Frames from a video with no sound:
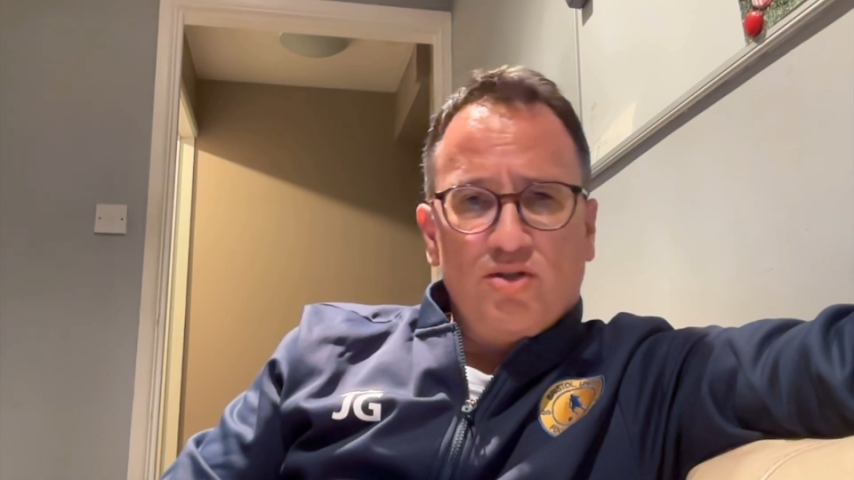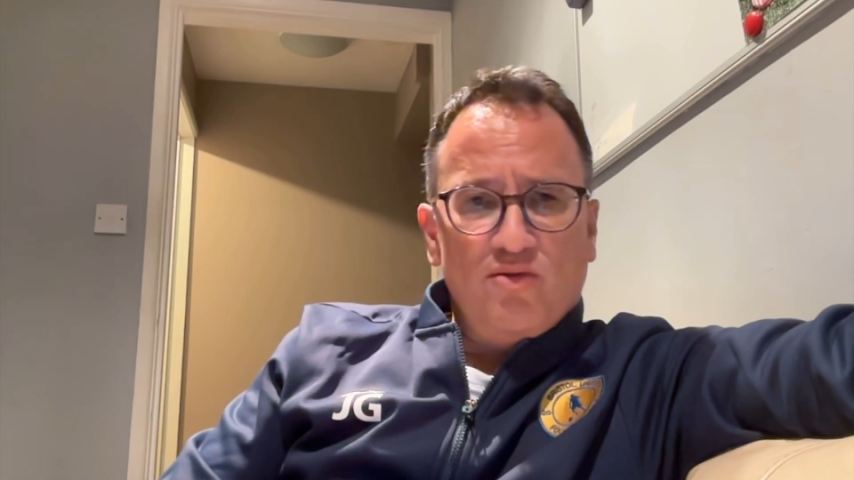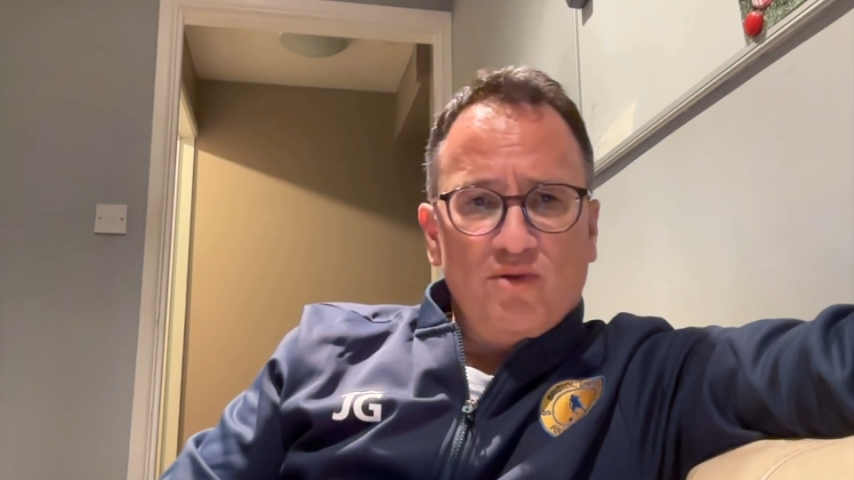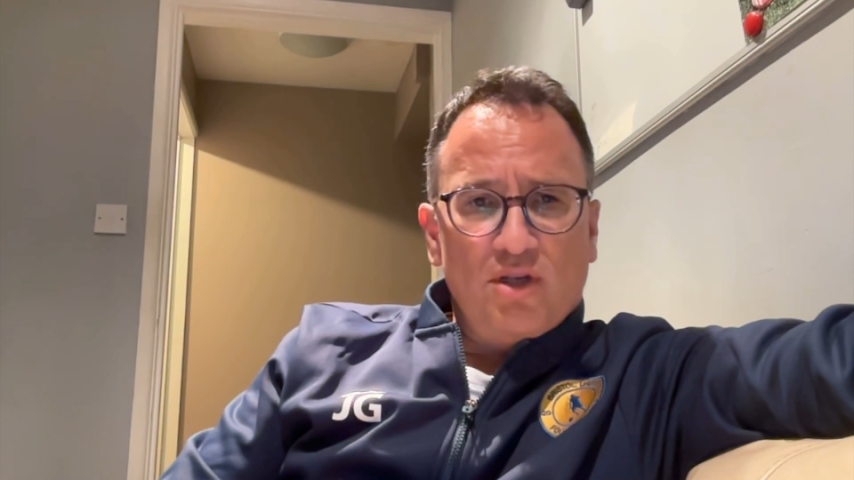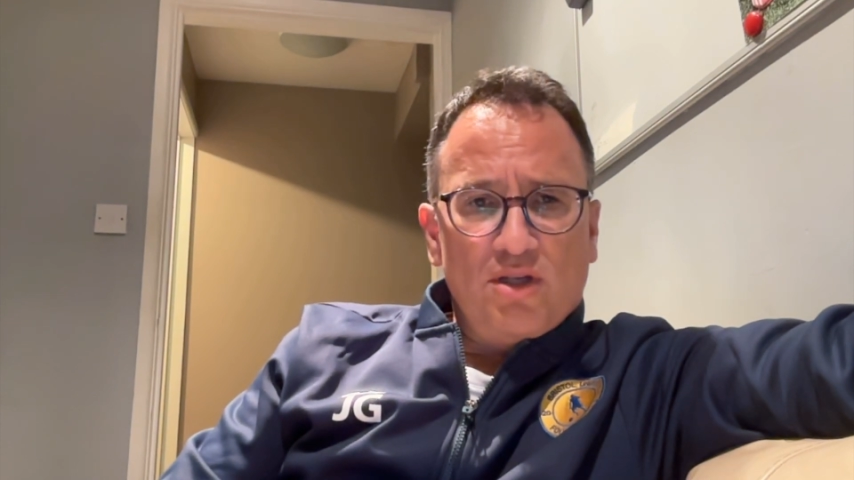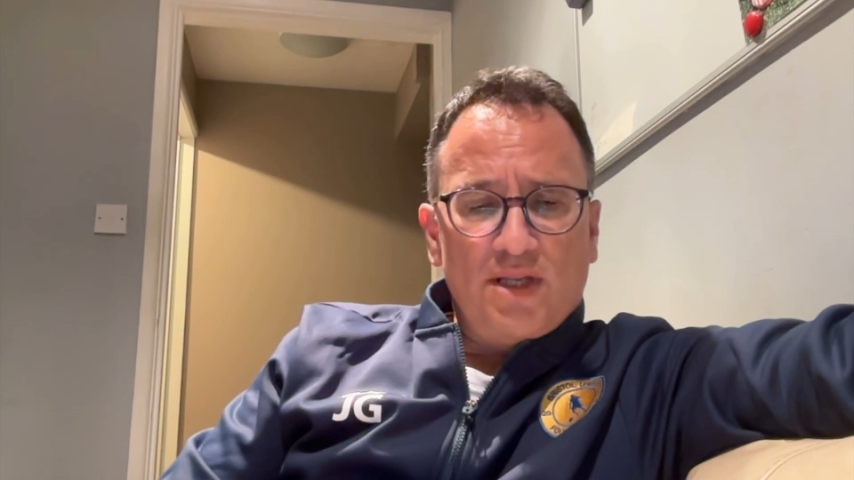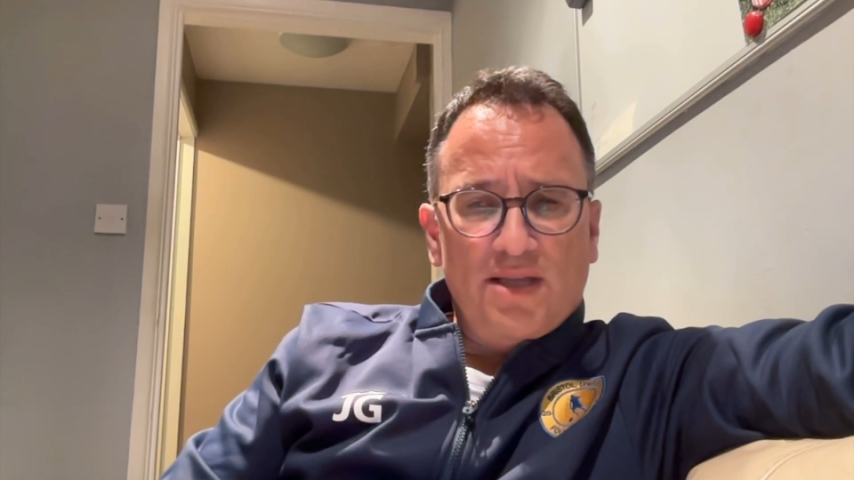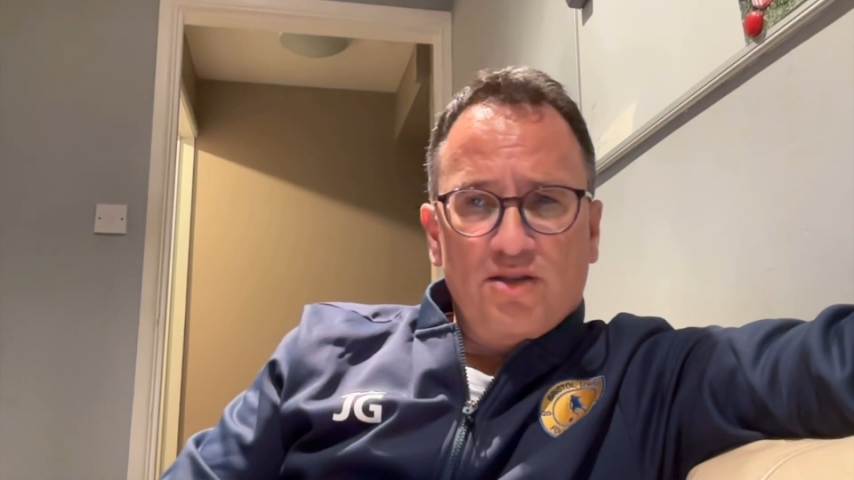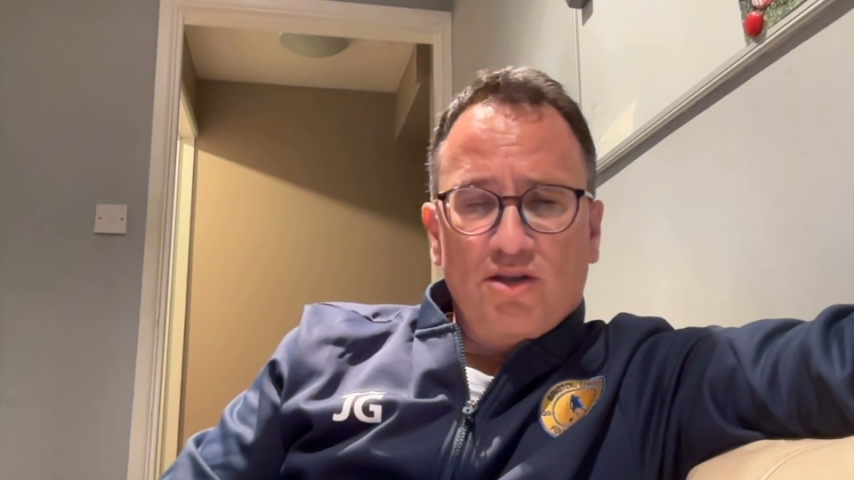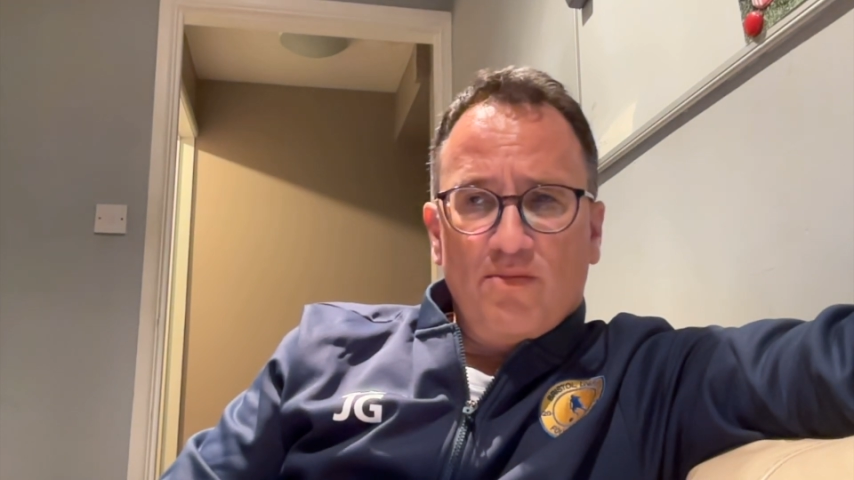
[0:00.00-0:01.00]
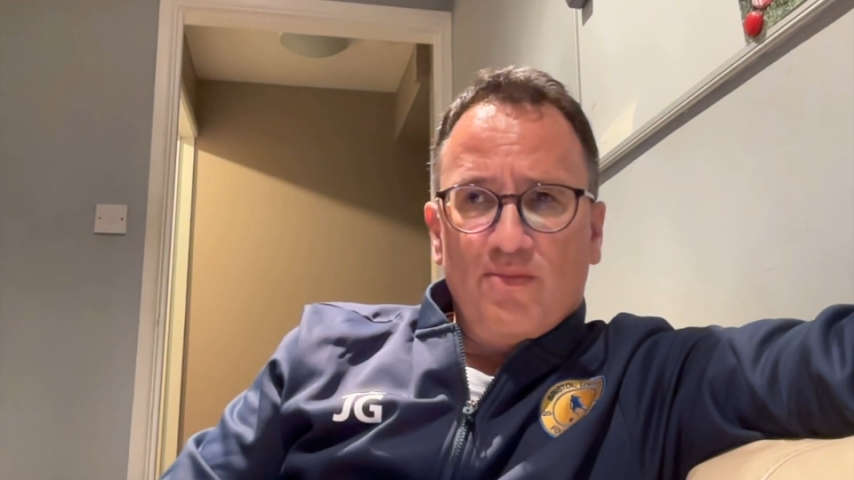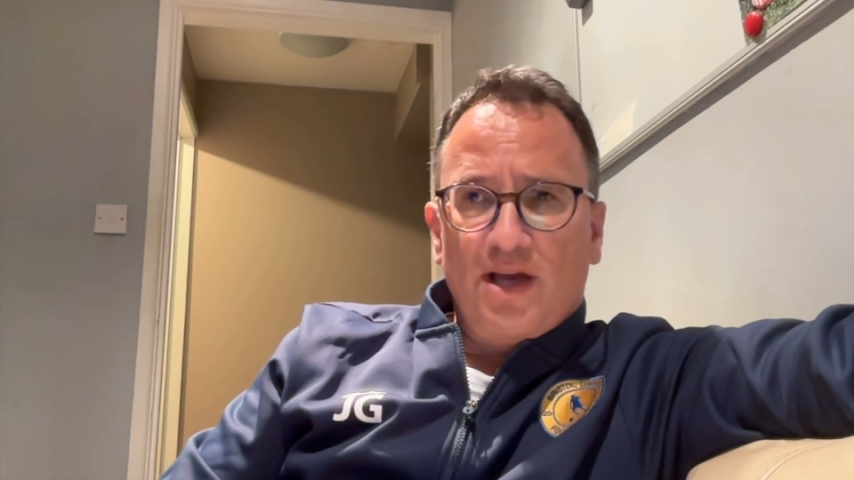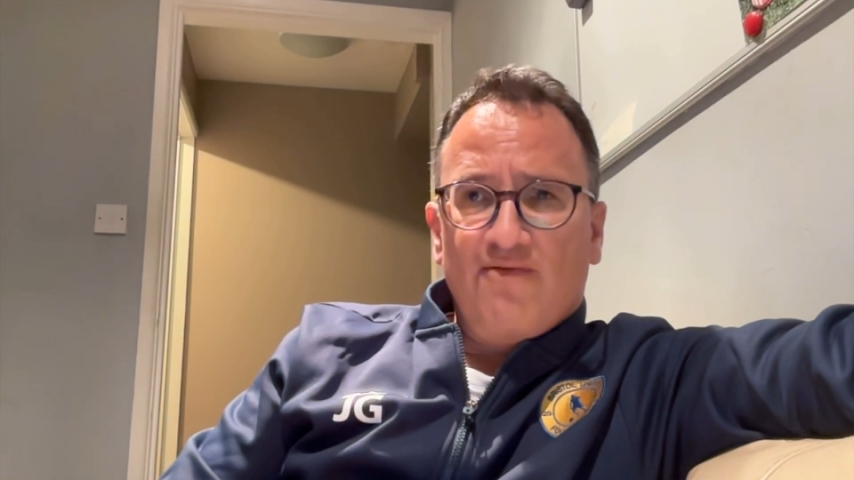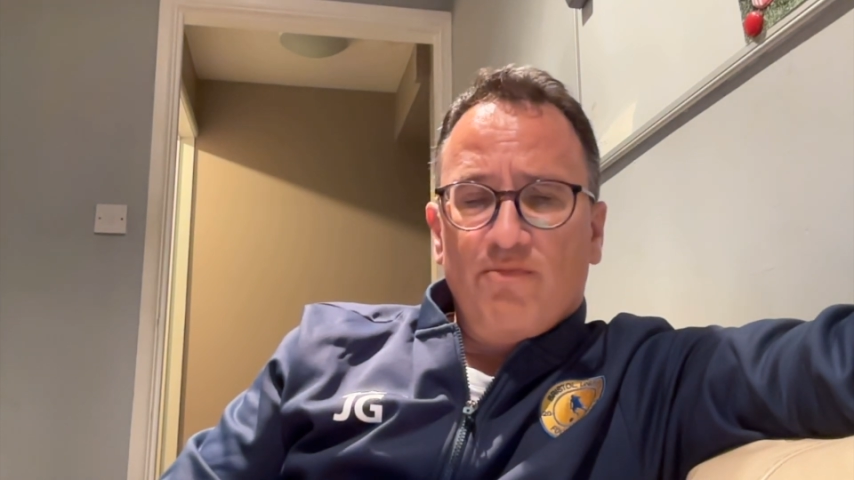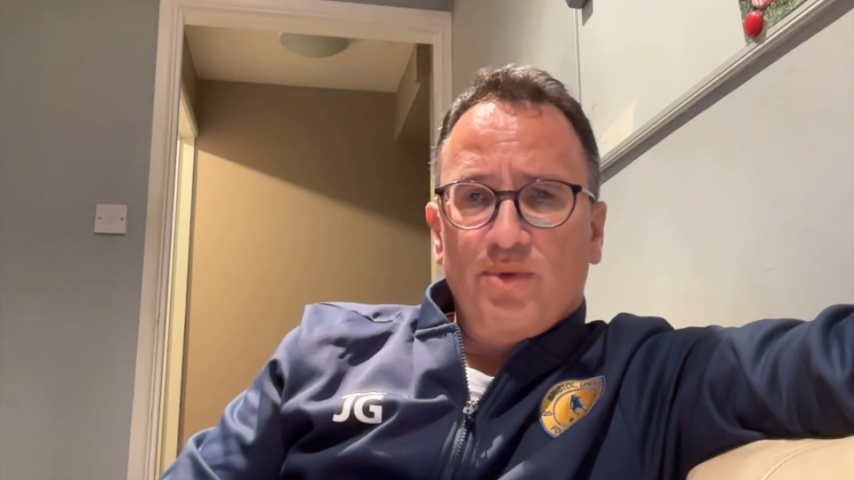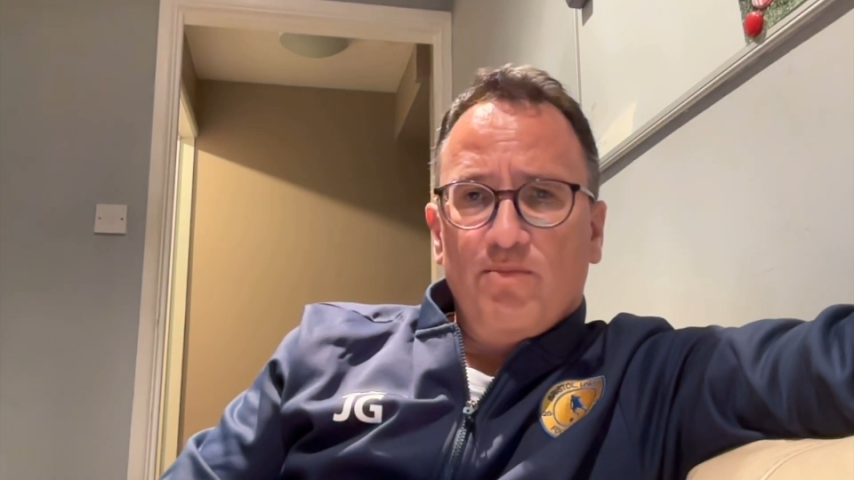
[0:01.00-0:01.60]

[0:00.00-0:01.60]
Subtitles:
who, as I said, some haven't